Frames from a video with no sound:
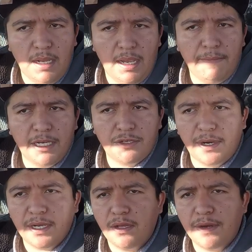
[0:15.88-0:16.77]
and my
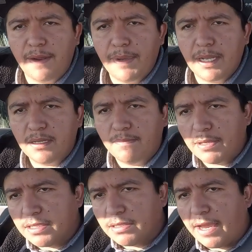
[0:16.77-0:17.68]
truckload I picked up
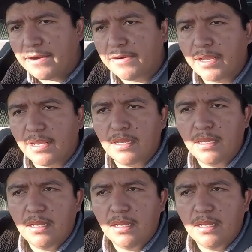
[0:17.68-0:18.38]
on Saturday.